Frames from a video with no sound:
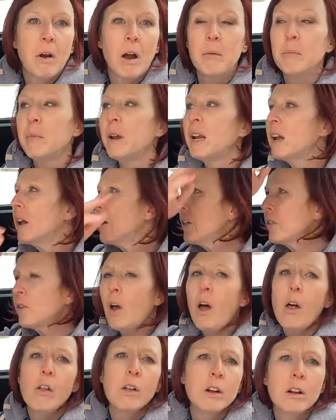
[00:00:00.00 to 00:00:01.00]
it's
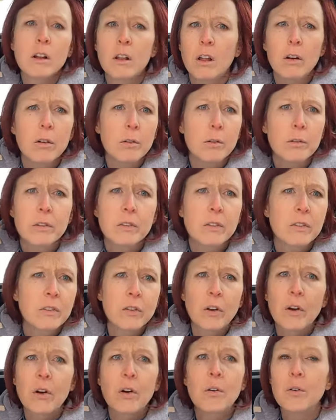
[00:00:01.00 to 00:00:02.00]
all enclosed,
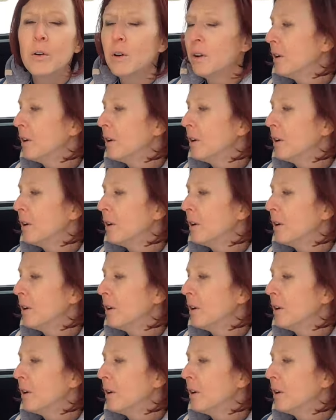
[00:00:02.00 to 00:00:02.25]
so.